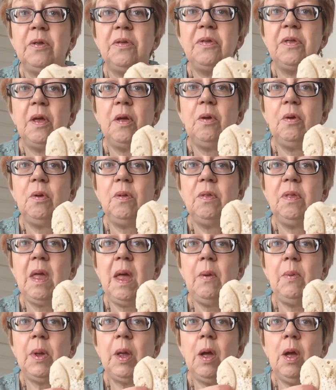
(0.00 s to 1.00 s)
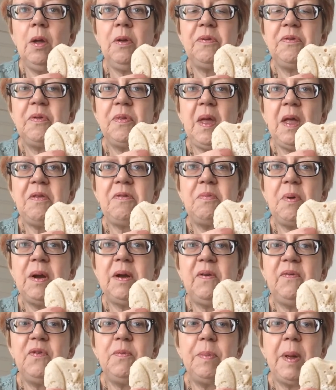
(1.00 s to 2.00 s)
So there we are, so that's
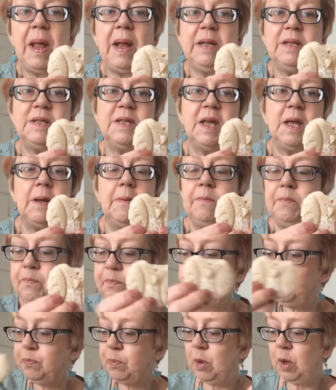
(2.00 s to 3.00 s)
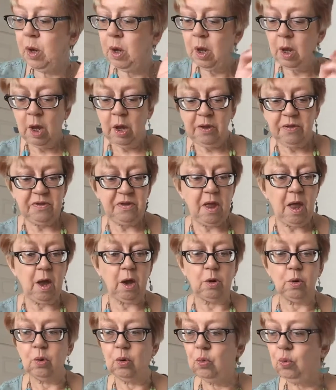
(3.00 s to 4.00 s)
ready for painting.
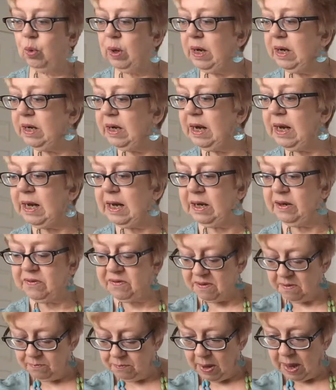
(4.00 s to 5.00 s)
So we need some